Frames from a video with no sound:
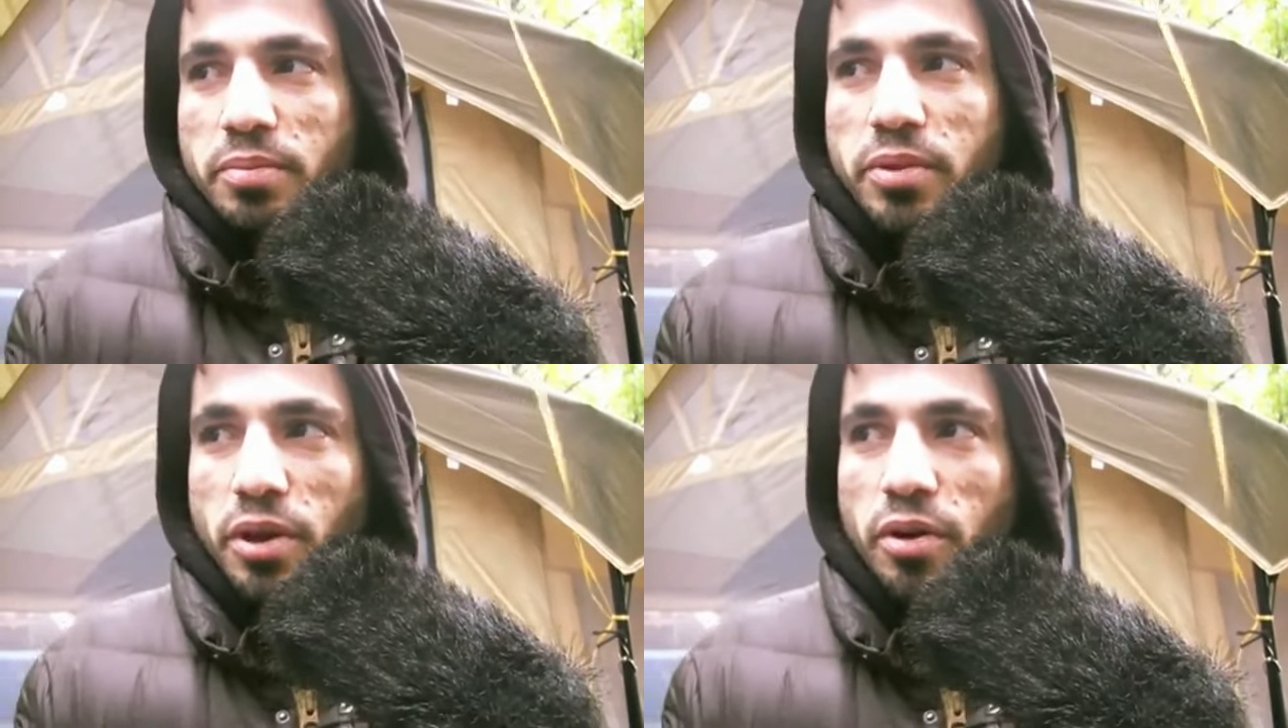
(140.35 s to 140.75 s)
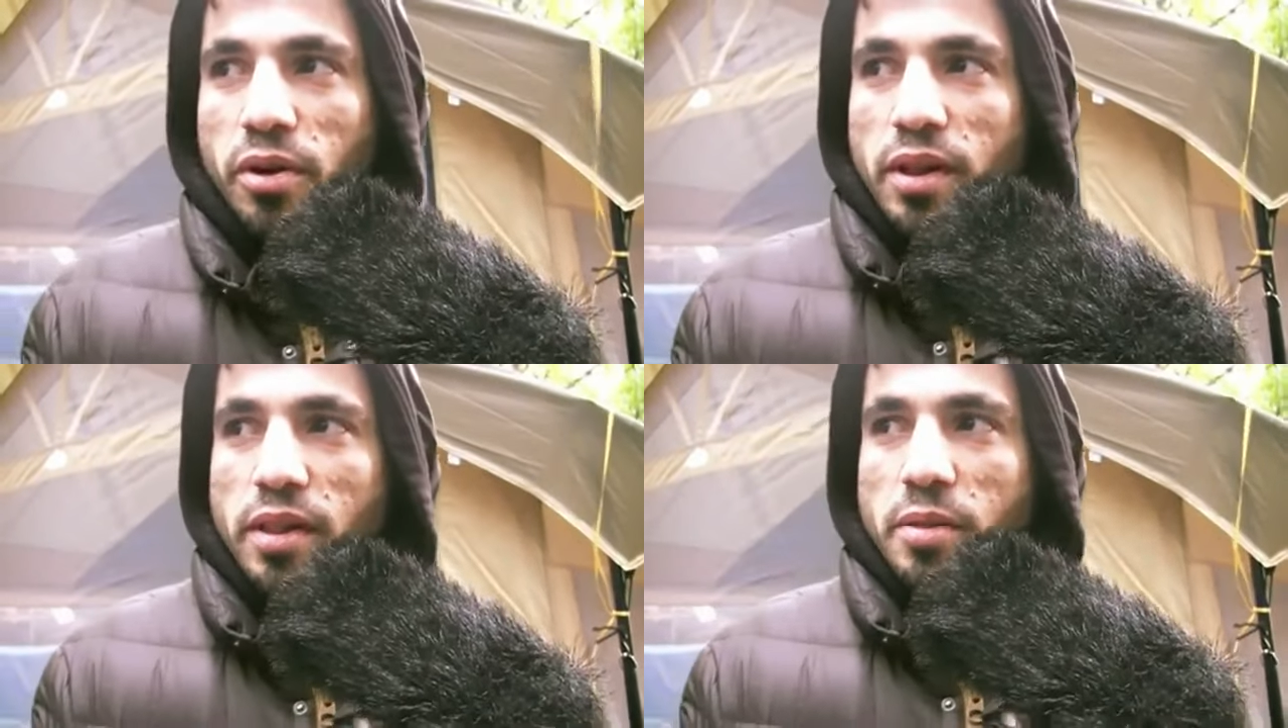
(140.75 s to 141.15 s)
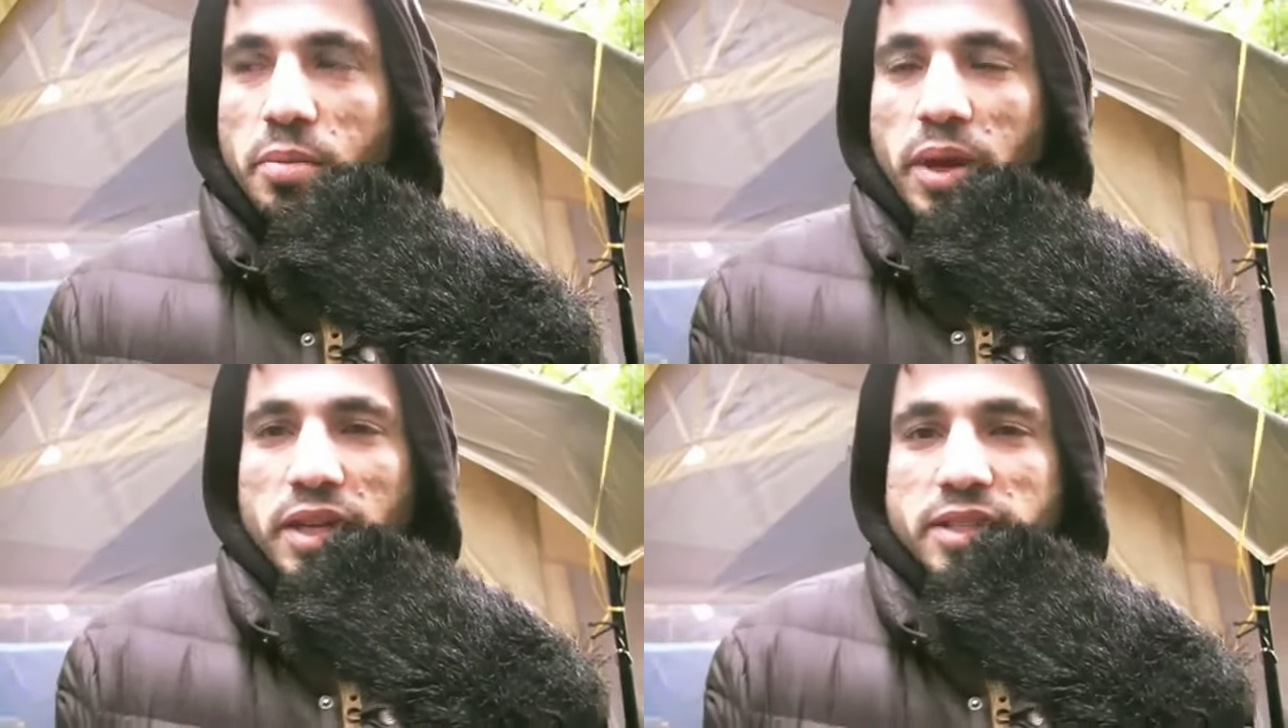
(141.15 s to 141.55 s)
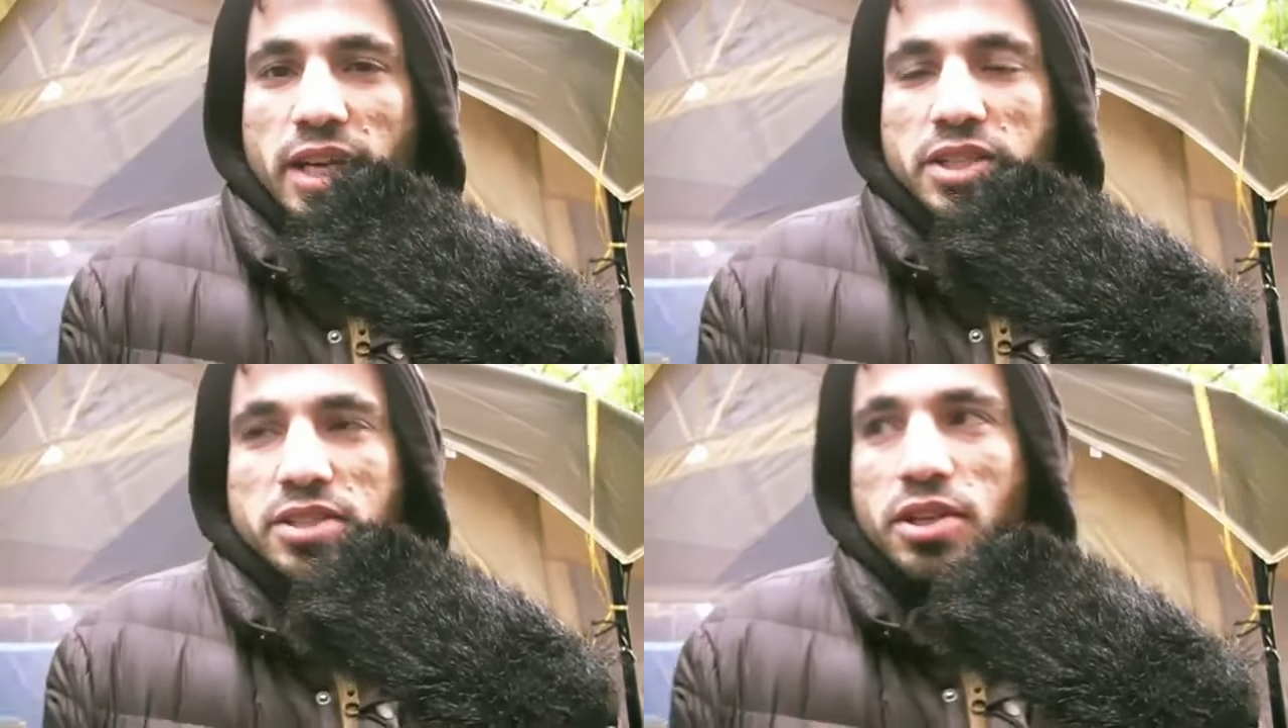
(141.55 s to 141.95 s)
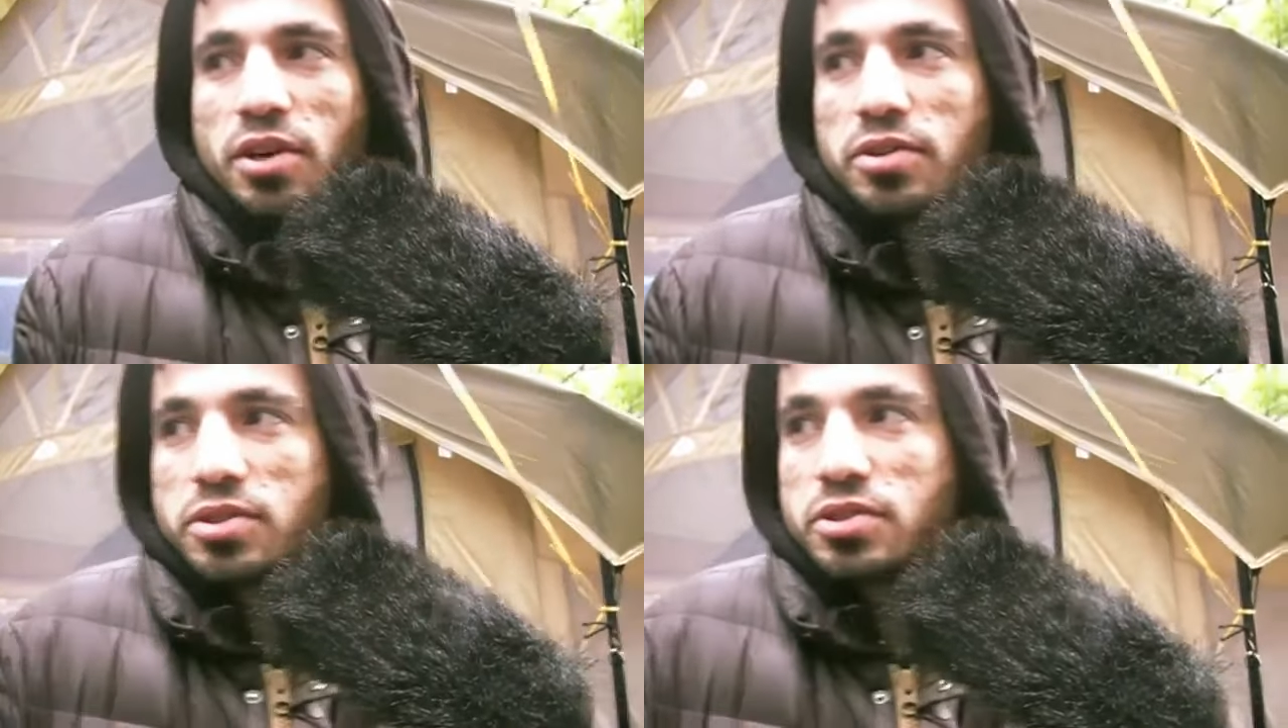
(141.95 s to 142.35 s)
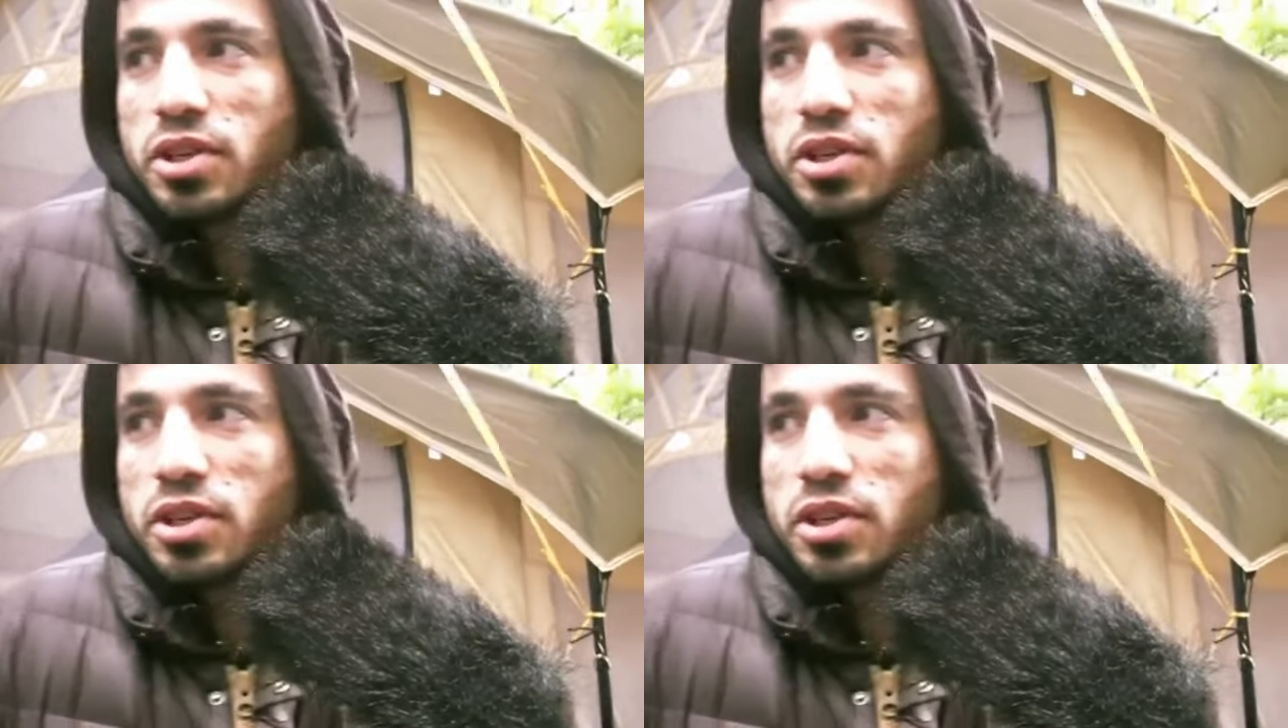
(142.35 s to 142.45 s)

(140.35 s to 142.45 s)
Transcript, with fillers: you know, be an attention, you know,